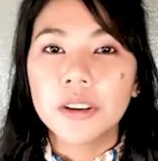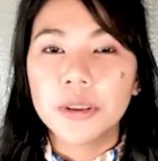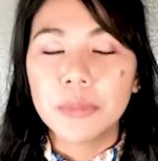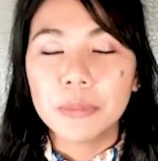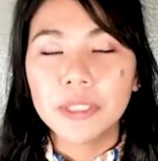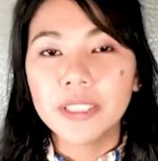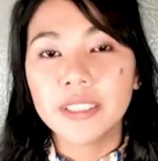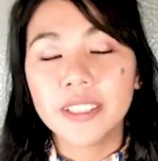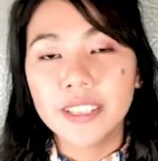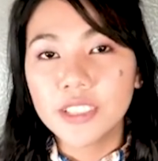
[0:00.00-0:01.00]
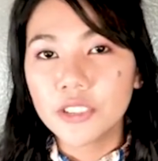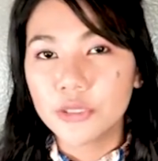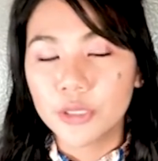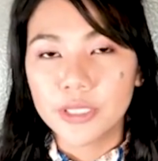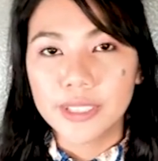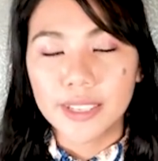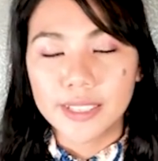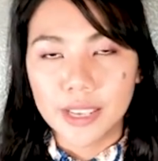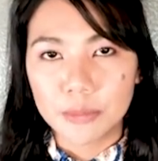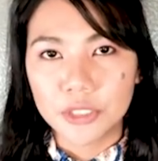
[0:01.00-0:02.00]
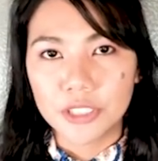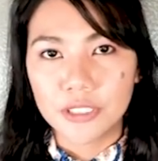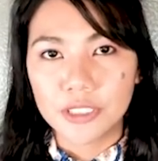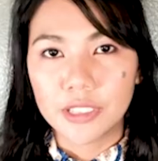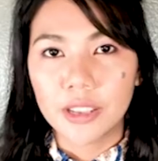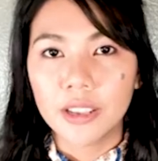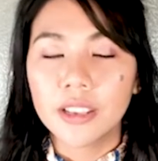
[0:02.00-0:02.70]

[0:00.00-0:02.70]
Remember that these are rules exceptions,